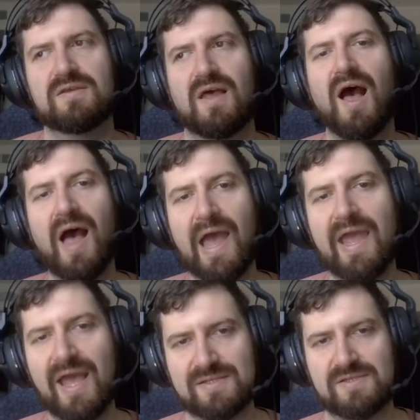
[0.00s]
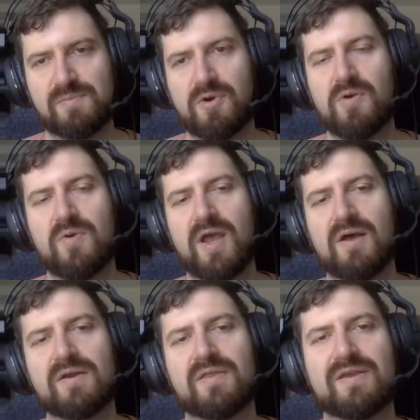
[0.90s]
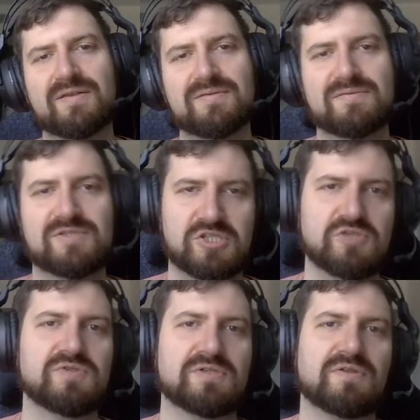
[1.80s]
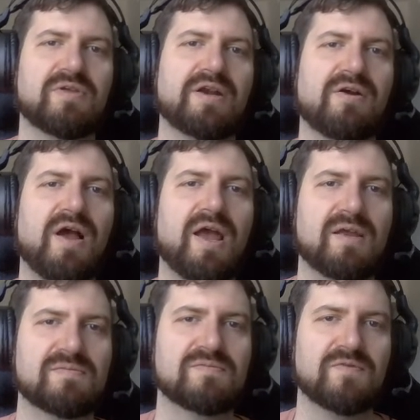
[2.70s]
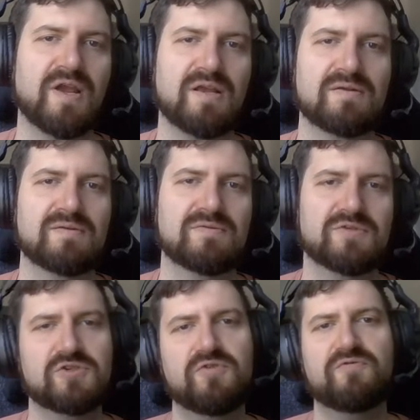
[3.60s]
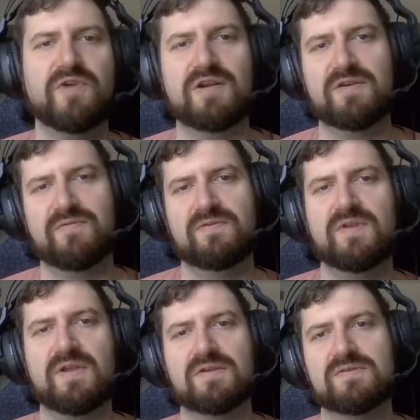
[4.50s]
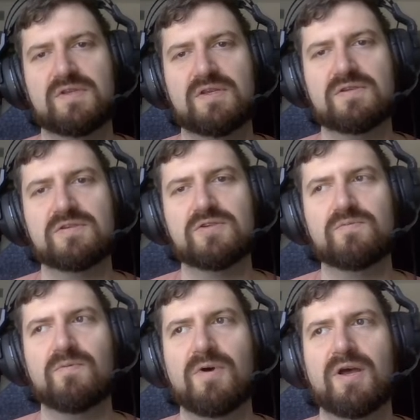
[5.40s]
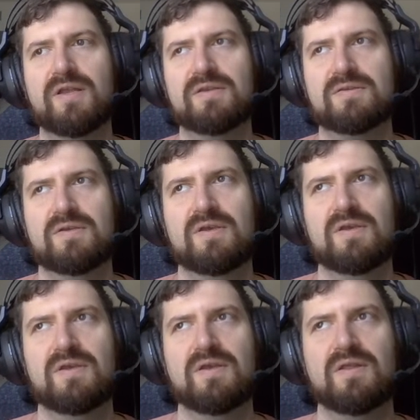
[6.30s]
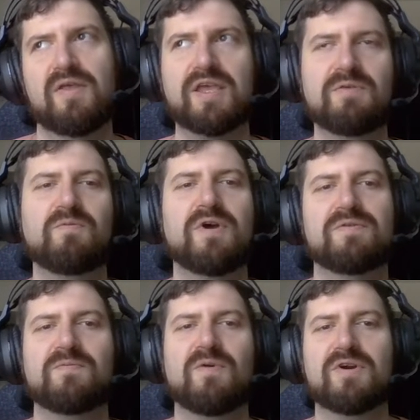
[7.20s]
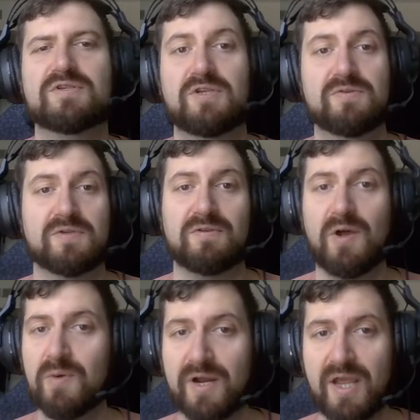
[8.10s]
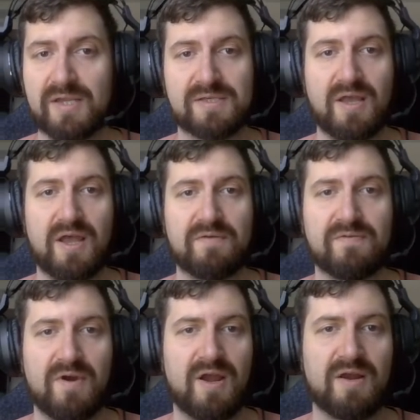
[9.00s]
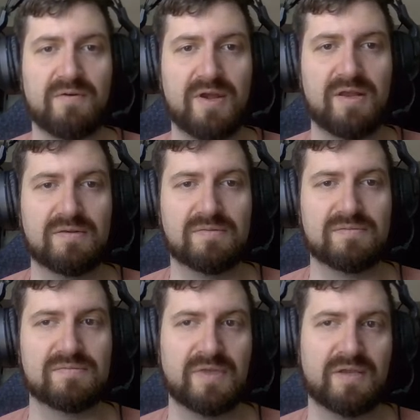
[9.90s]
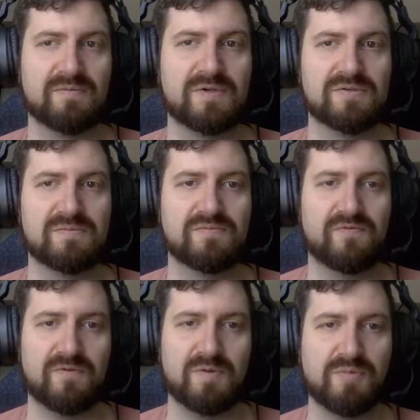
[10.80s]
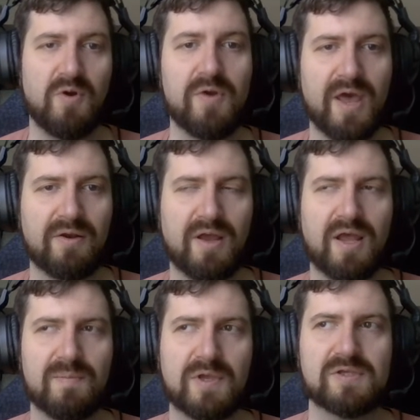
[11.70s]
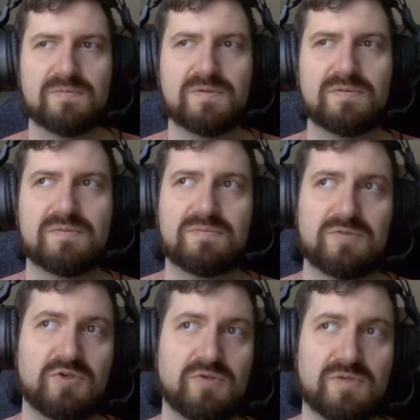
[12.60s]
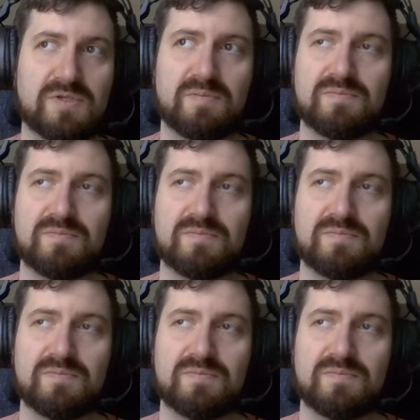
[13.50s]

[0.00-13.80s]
I as the pronoun and then just using the letter I, right? Those are two very different things, and you want, like, it wouldn't work to use a lowercase I for I, right? Like when you're for the pronoun I, because when you're using the